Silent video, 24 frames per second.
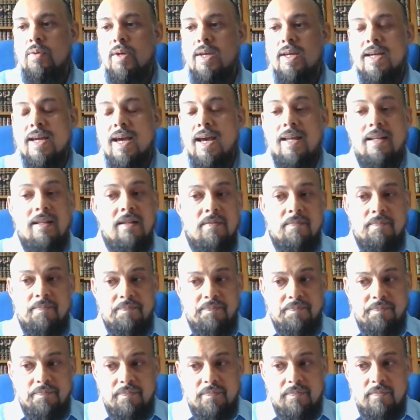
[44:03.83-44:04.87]
we can,
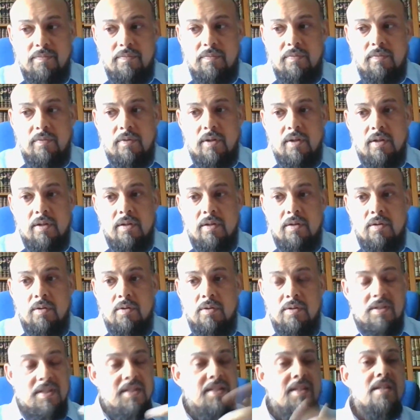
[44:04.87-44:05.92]

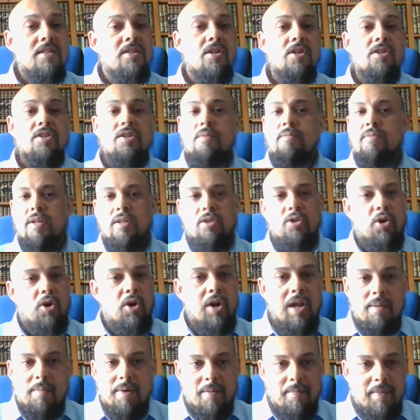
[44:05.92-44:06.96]
this is not something the
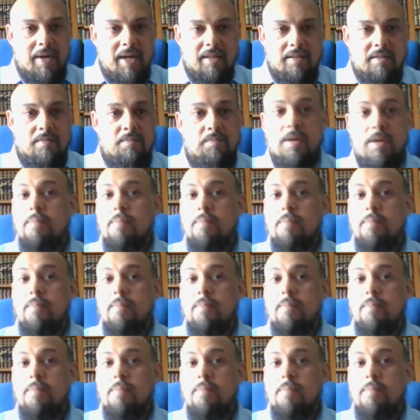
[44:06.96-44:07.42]
ulama made.